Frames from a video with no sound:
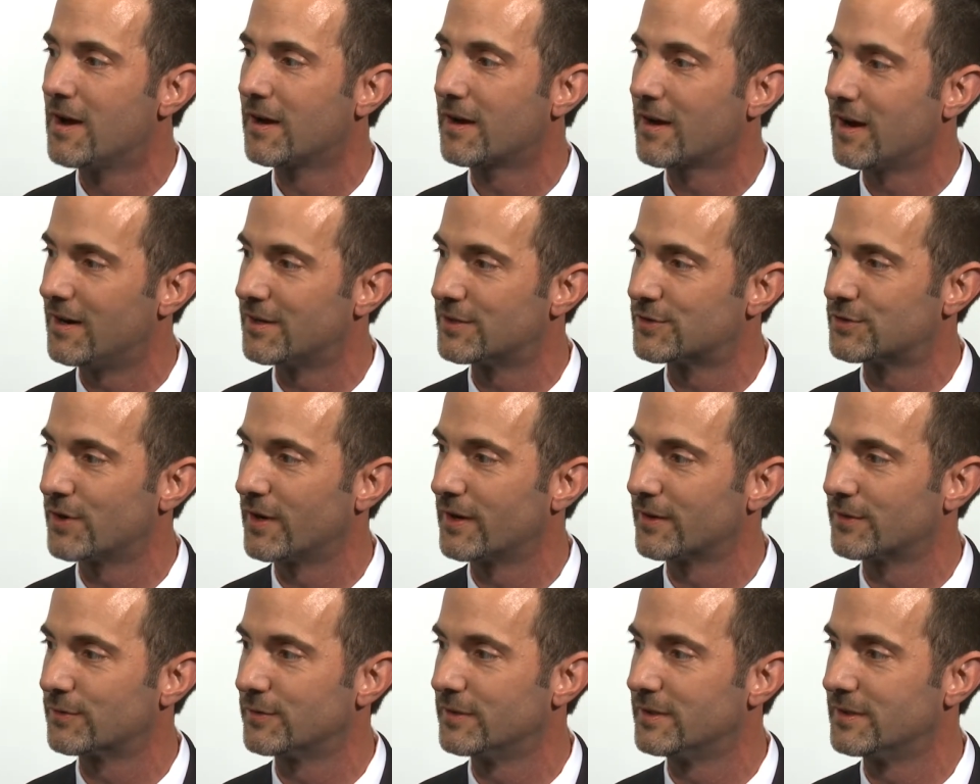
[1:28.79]

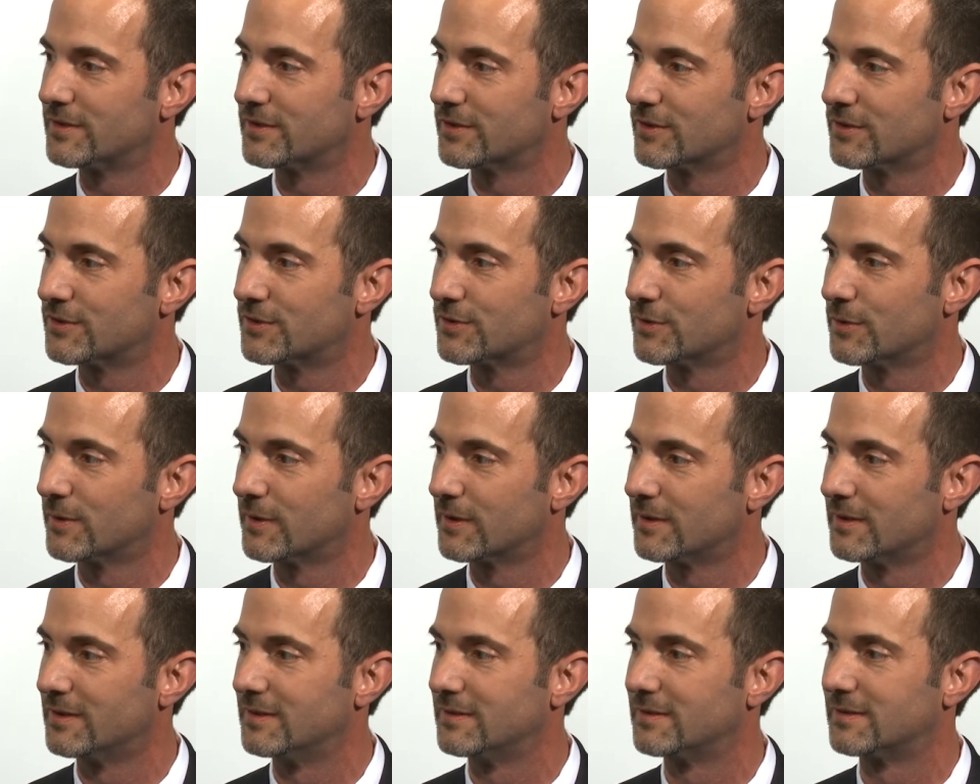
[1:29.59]
contract research
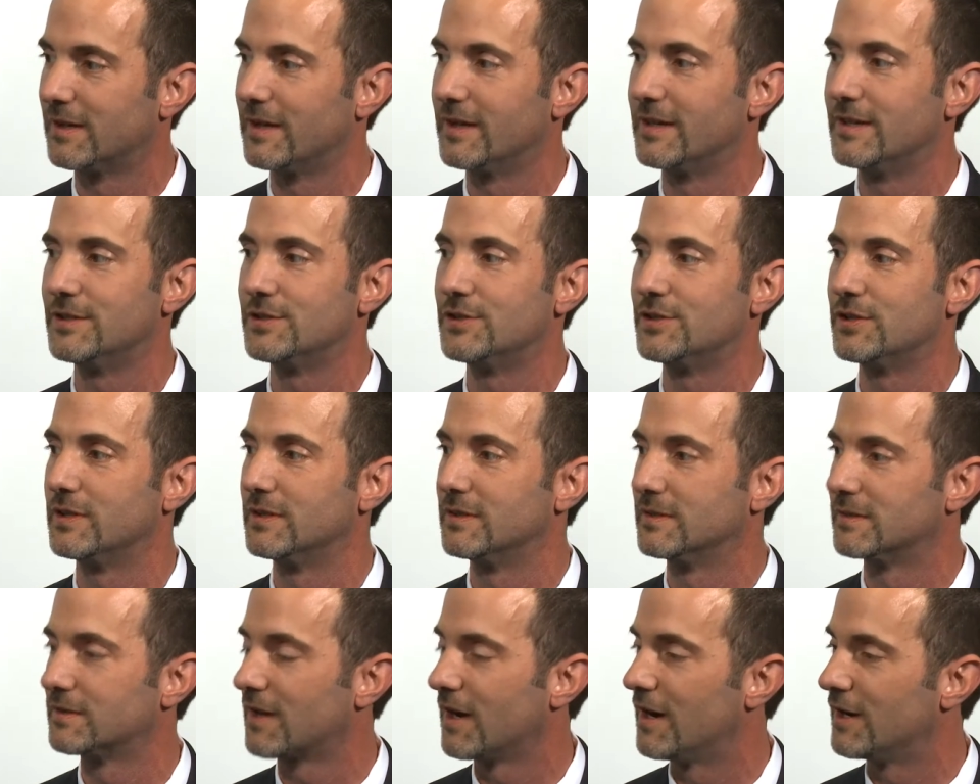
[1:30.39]

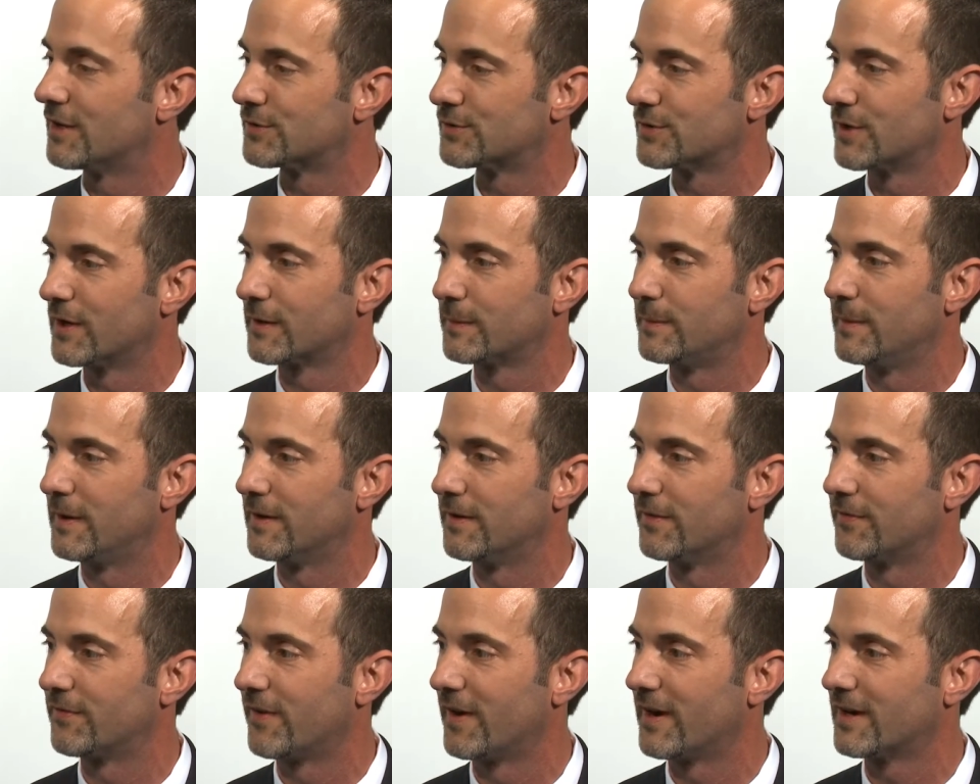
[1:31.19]
organizations, contract
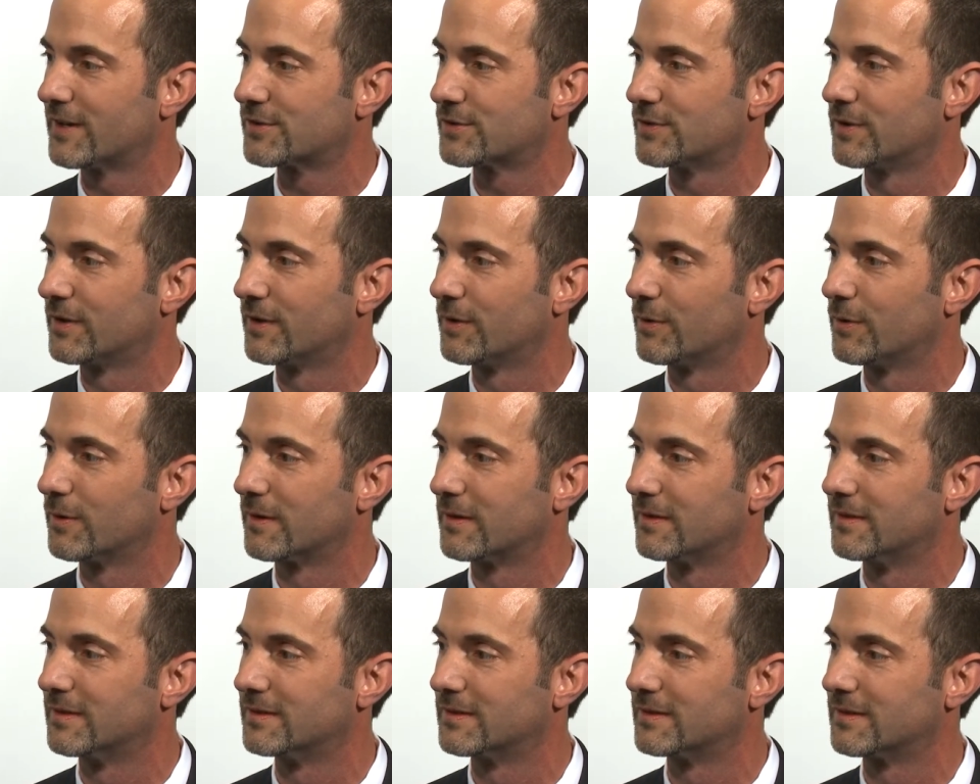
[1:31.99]
manufacturing
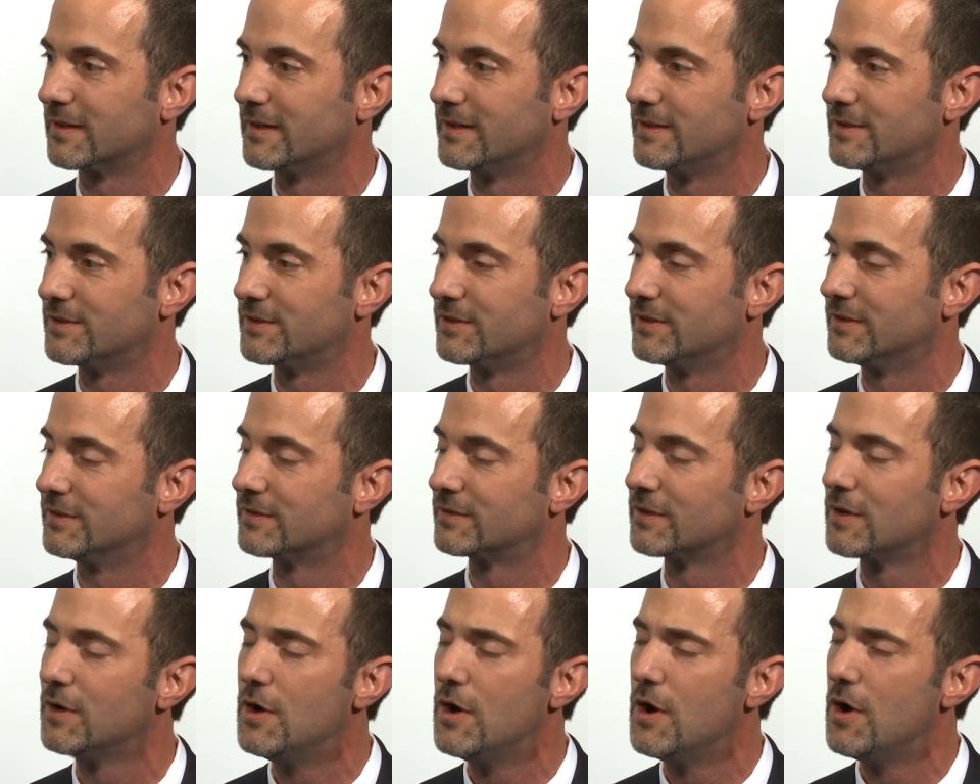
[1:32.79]

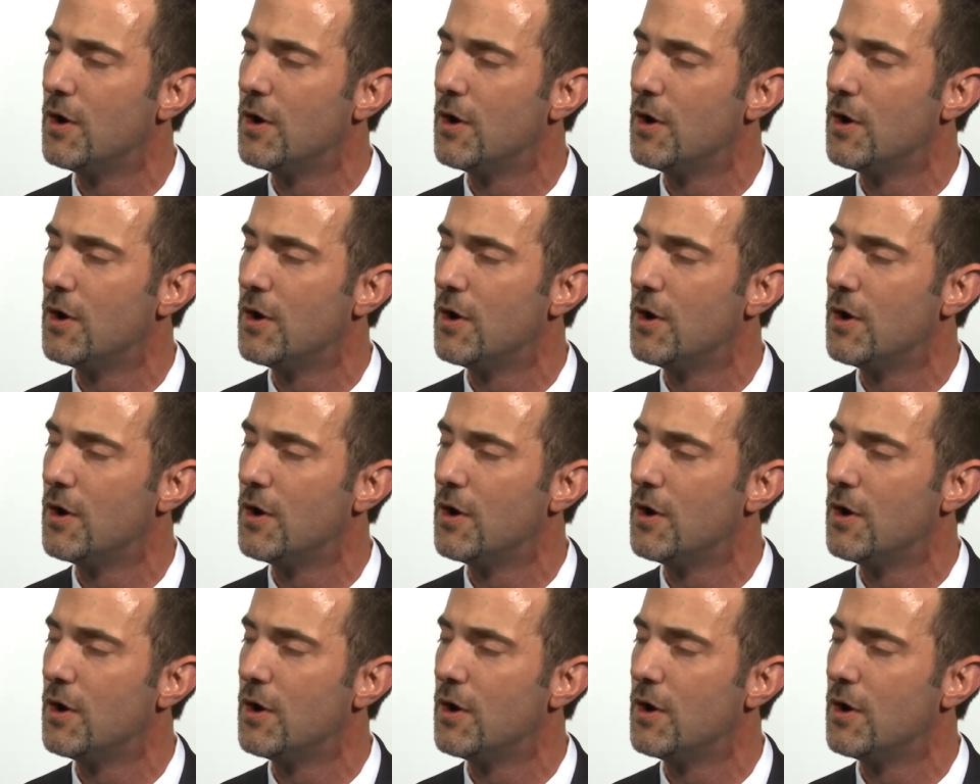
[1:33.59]
organizations,